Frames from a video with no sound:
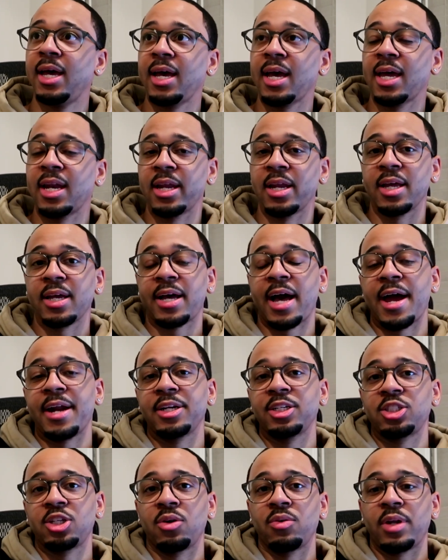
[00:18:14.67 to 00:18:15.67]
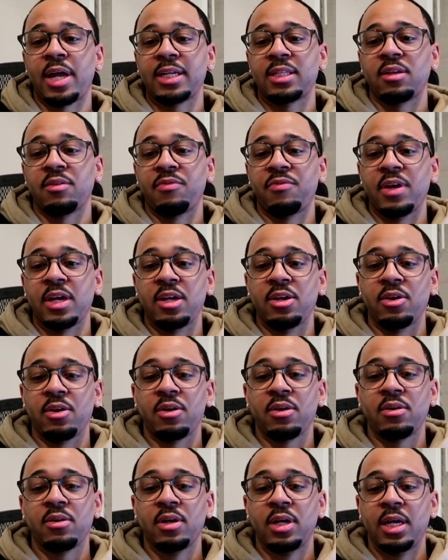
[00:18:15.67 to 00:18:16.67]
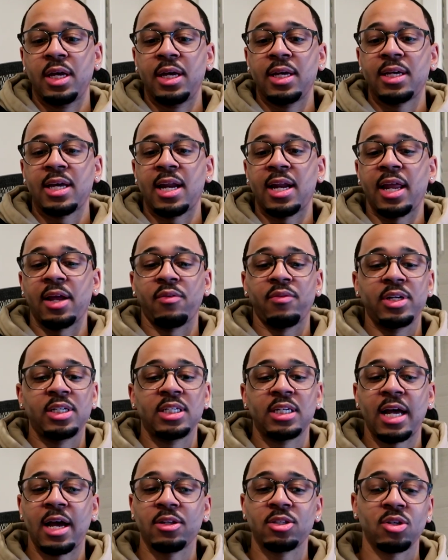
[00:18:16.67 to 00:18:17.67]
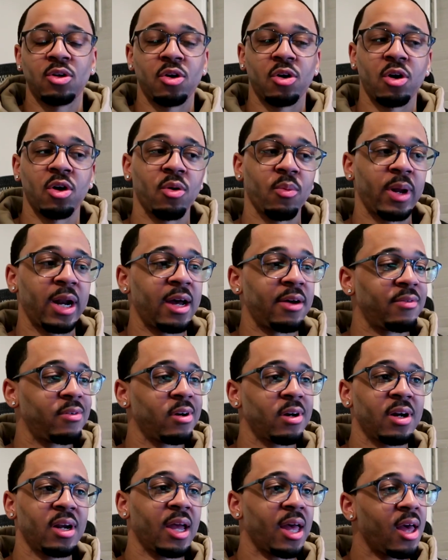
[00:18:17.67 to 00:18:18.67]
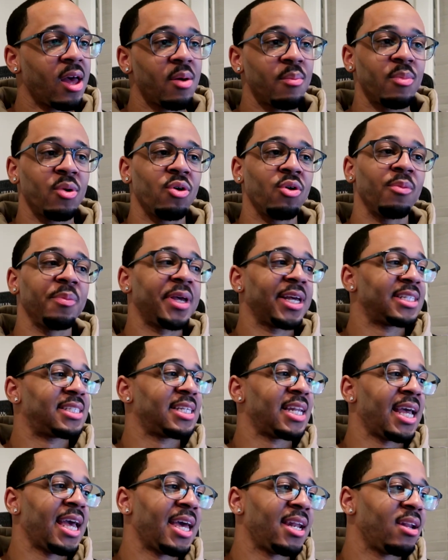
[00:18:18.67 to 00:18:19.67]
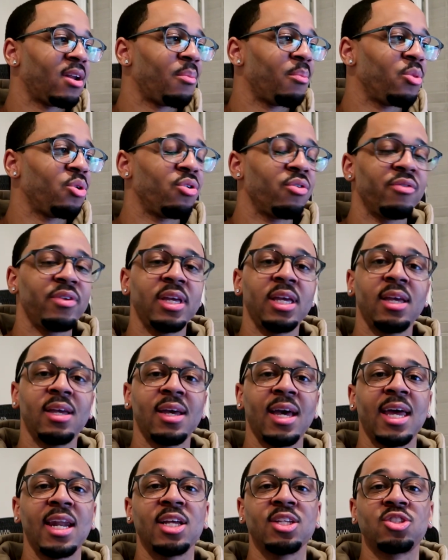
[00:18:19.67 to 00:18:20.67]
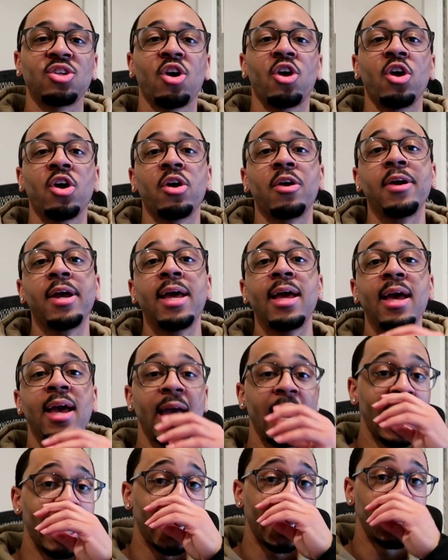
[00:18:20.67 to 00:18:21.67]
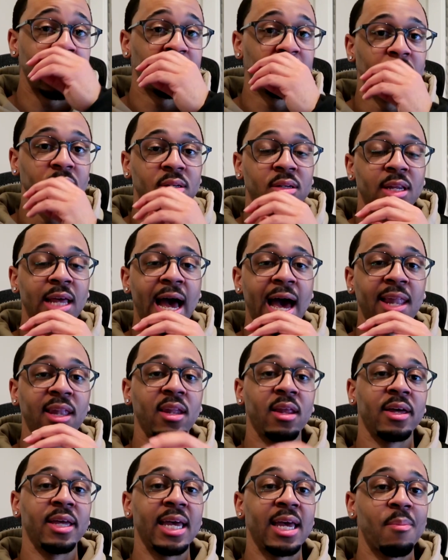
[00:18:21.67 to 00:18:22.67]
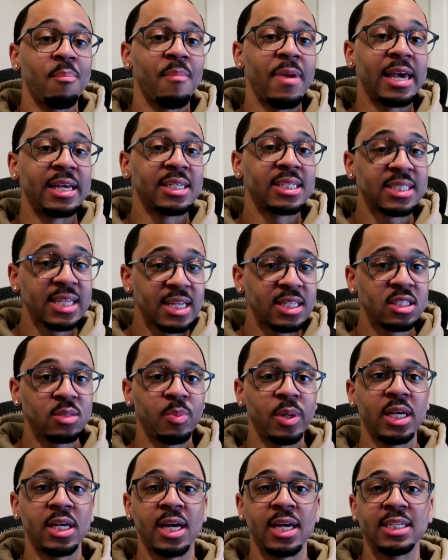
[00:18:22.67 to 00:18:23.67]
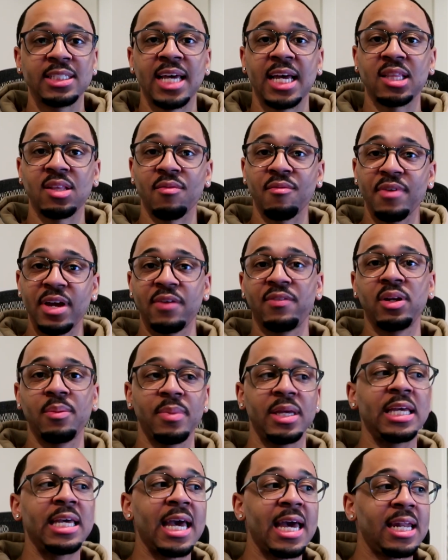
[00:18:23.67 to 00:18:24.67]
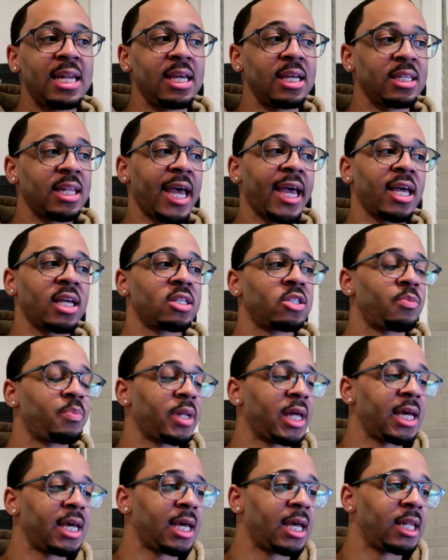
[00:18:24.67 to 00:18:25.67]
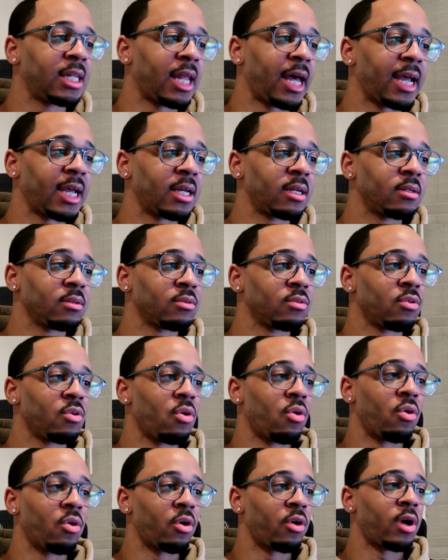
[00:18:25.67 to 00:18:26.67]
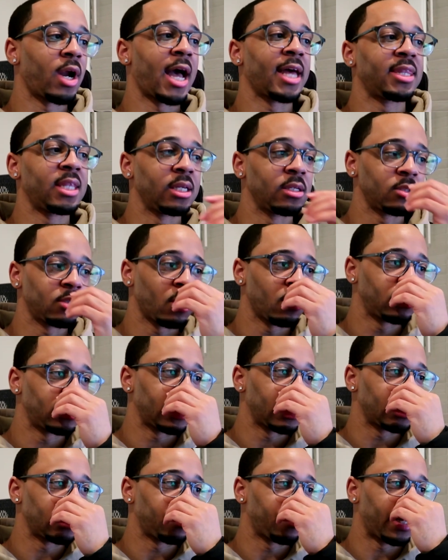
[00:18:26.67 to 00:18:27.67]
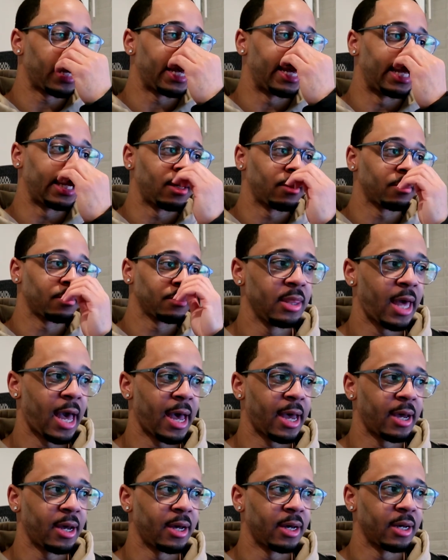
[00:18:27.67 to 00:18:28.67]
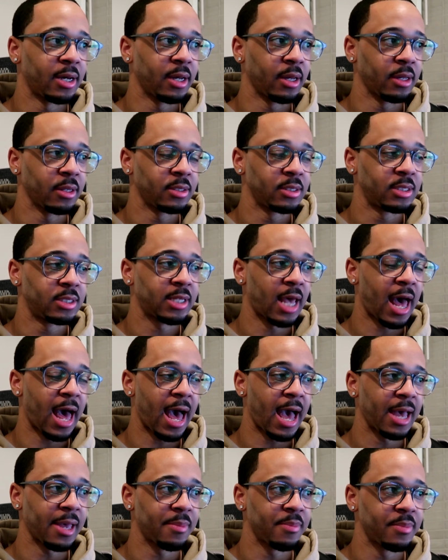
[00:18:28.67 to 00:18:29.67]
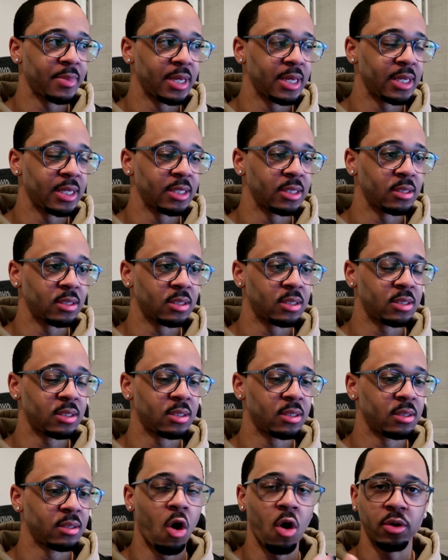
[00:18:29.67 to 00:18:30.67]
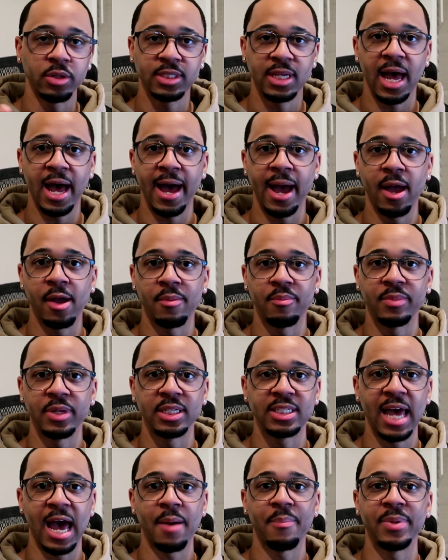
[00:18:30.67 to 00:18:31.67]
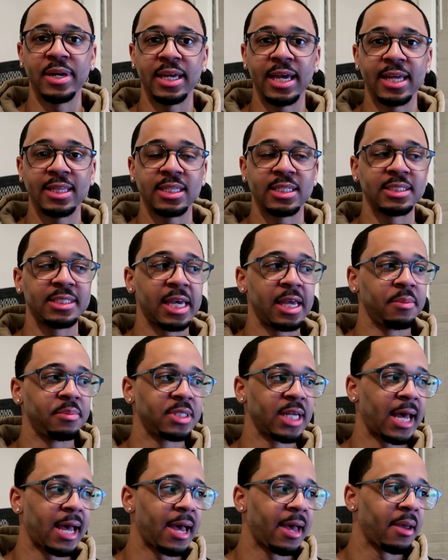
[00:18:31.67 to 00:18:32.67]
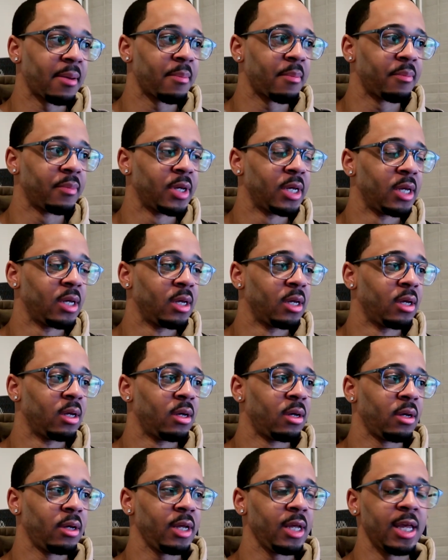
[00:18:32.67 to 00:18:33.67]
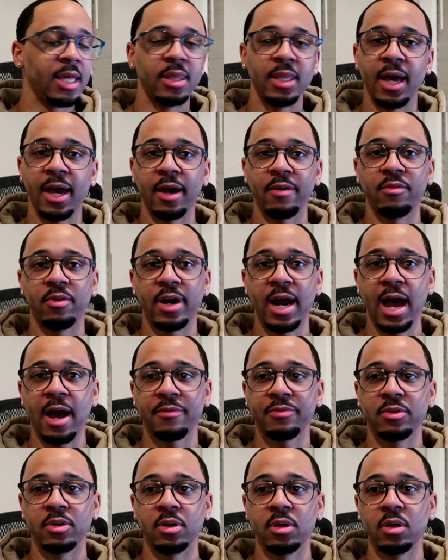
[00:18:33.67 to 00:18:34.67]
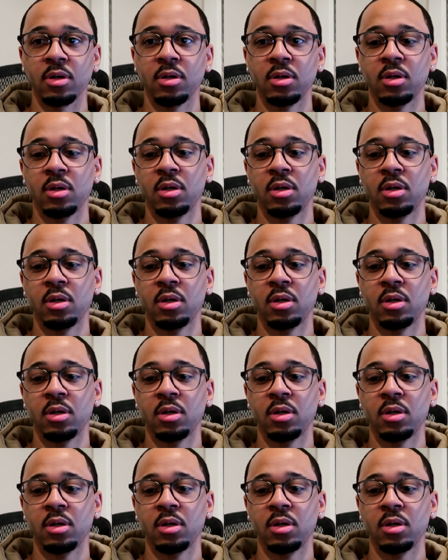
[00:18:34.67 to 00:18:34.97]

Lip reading: And then it kind of showed, like, the figure kind of, like, reaching out to her or whatever. Boom, gets to the end of the movie, and it's her. And it makes sense because at the very beginning, they explain, like, or I think Sota explained that all time is happening at the same time in the ever after.